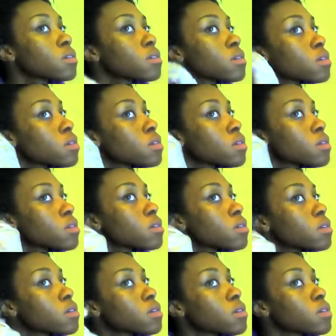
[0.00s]

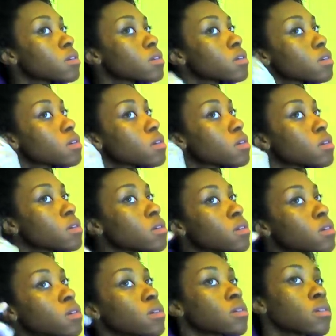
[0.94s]

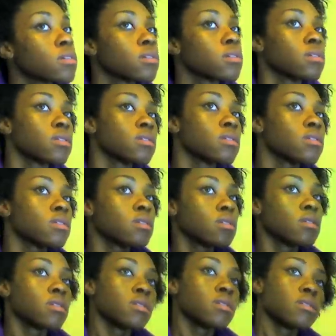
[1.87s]

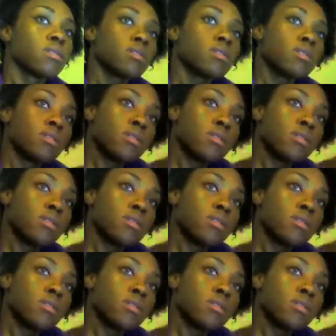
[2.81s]
[no speech]